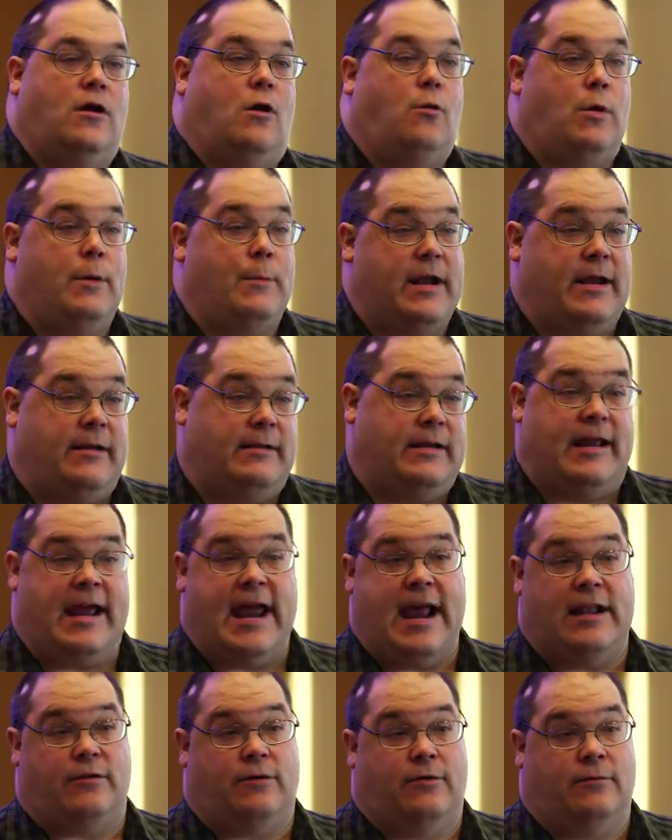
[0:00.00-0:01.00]
We might need to
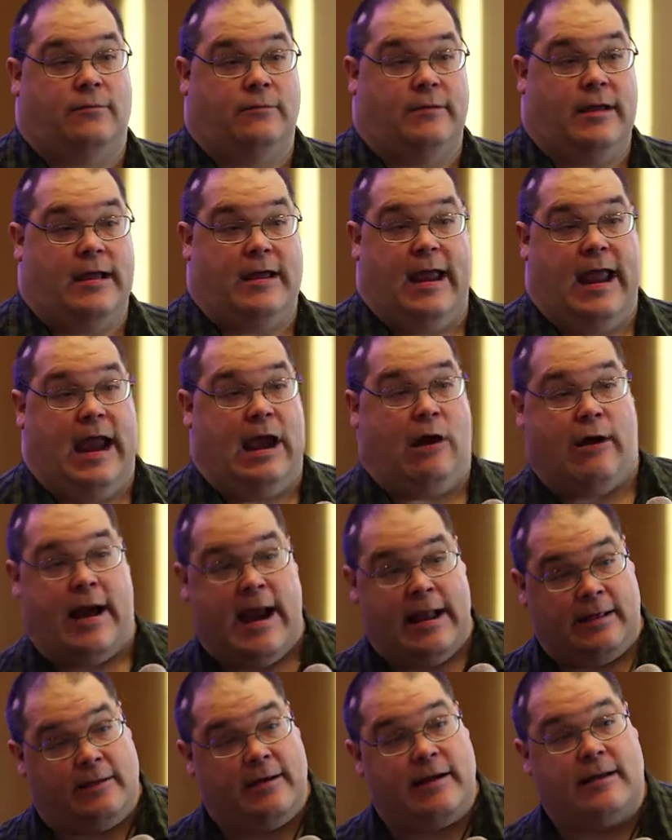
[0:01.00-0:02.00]
handle error
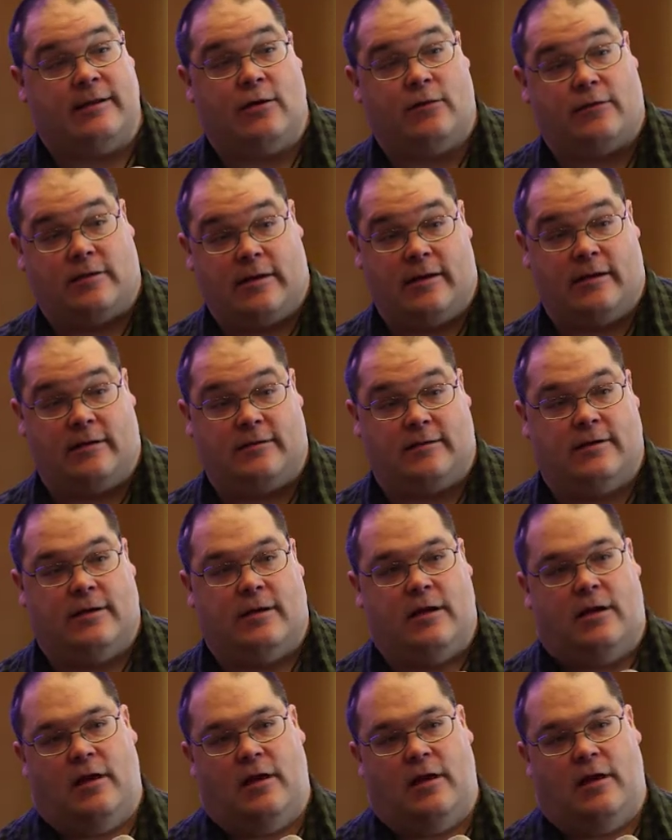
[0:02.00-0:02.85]
handling and those things.